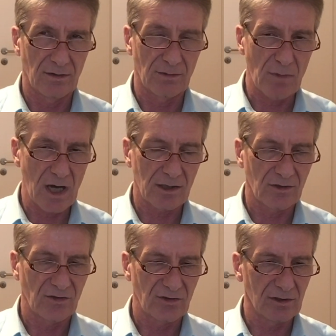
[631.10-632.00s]
the market
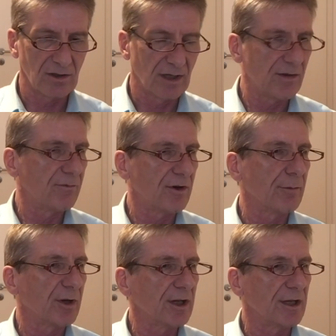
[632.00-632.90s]
is still at the very
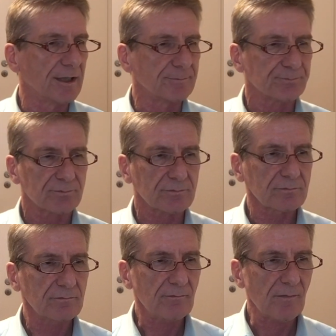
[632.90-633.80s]
beginning.
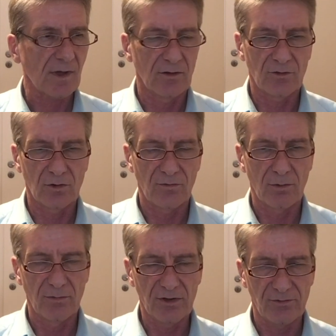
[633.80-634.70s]
So
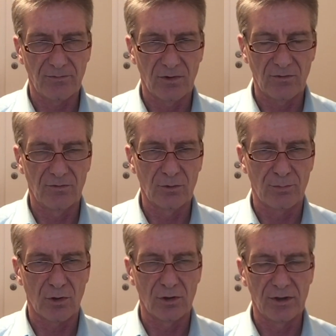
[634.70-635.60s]
from this
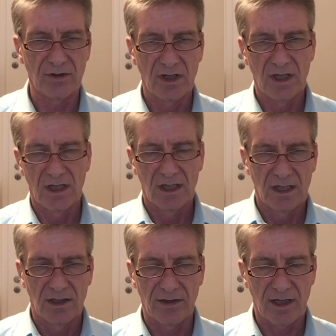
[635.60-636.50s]
viewpoint,
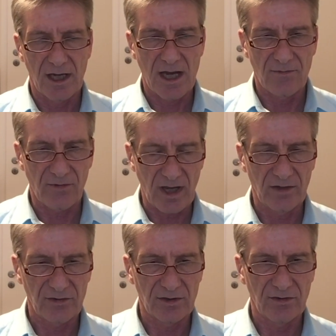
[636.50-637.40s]
they have
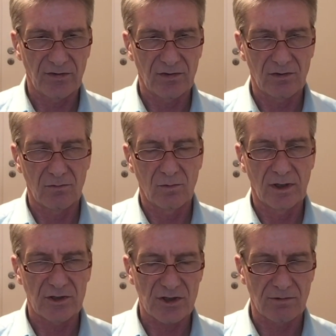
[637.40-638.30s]
assets
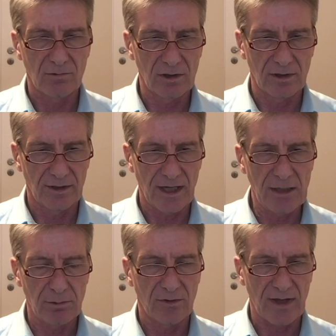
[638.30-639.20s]
which will
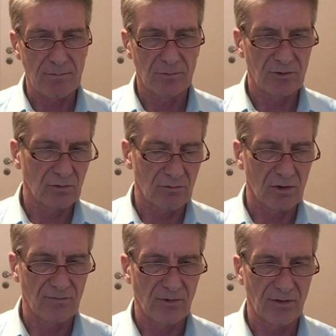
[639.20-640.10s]
enable them to
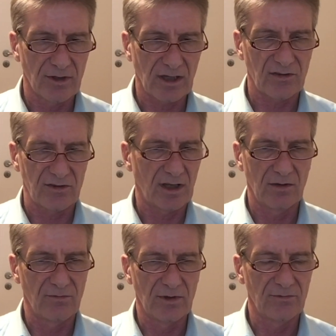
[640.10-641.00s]
grow for the next
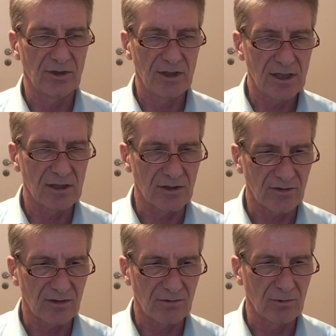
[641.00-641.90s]
10, 15
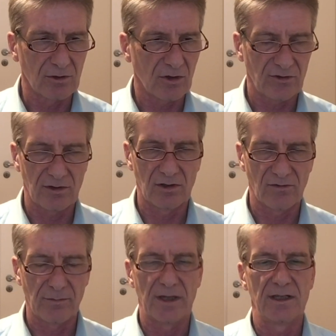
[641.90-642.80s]
years. It will cost a lot
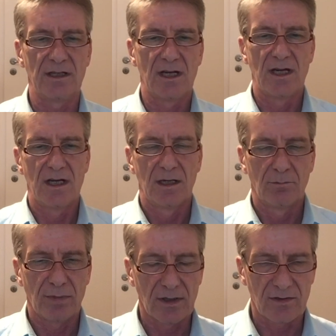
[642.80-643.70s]
of money,
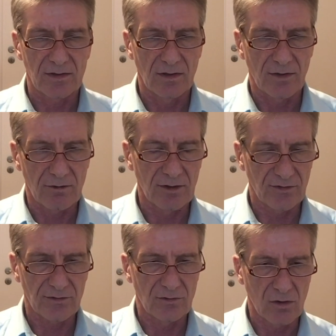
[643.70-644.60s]
but there is
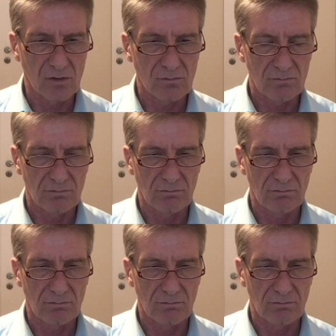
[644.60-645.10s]
no